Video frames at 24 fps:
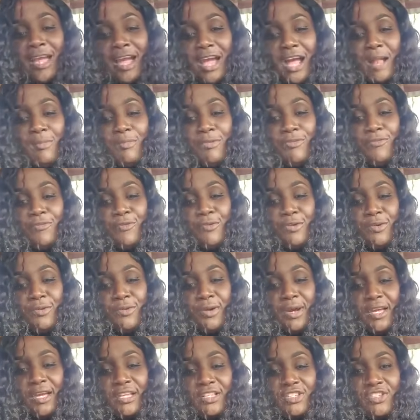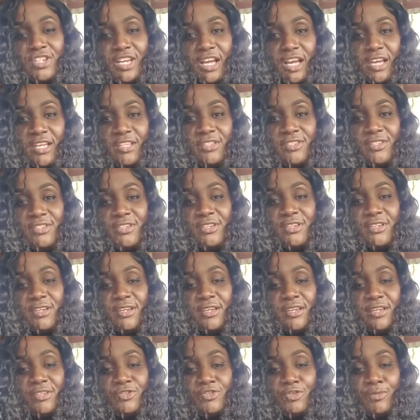I'm a phone on charge.
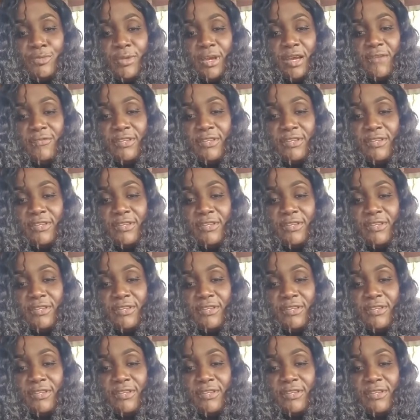I'm a